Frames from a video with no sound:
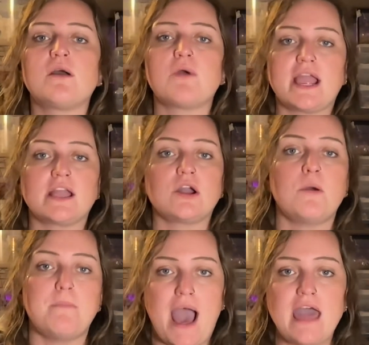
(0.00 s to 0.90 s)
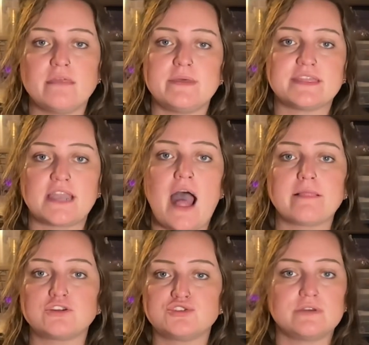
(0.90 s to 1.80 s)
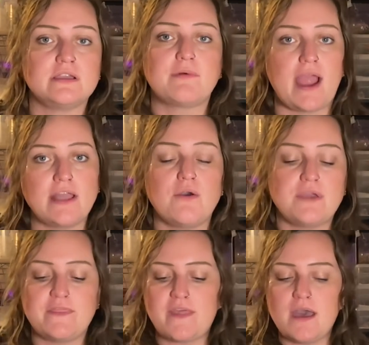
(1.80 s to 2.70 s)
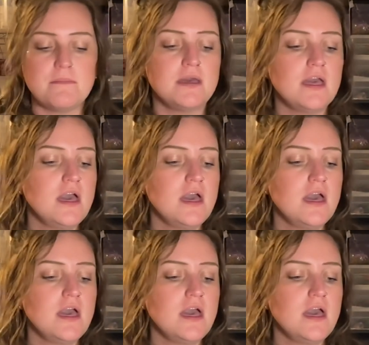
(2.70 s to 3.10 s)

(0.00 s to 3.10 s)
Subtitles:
where I can go buy them at the Dollar Tree where I go get them.